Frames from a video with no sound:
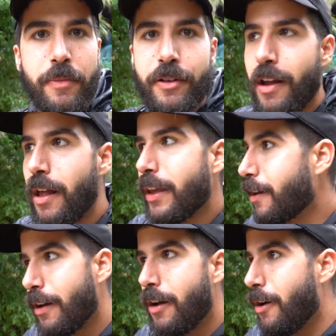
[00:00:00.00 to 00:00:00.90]
They're not like
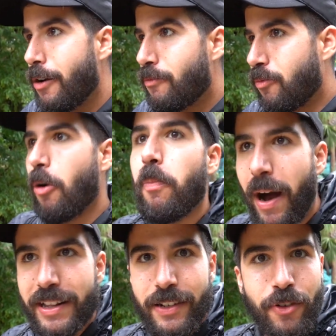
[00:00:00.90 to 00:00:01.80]

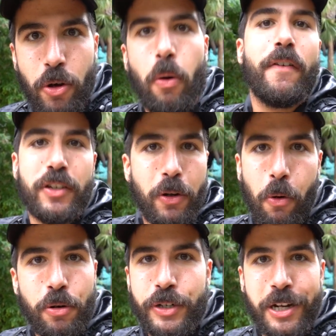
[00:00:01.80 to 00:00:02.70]
robots. If you go off to the
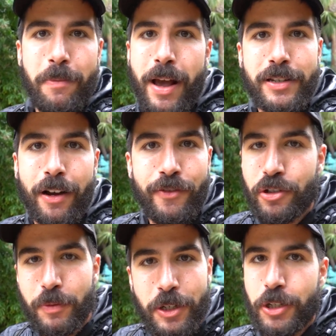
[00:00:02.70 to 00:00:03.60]
corner and take your mask off, you
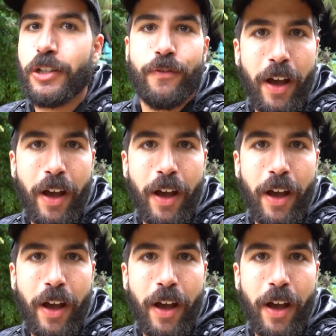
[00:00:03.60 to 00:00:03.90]
should be just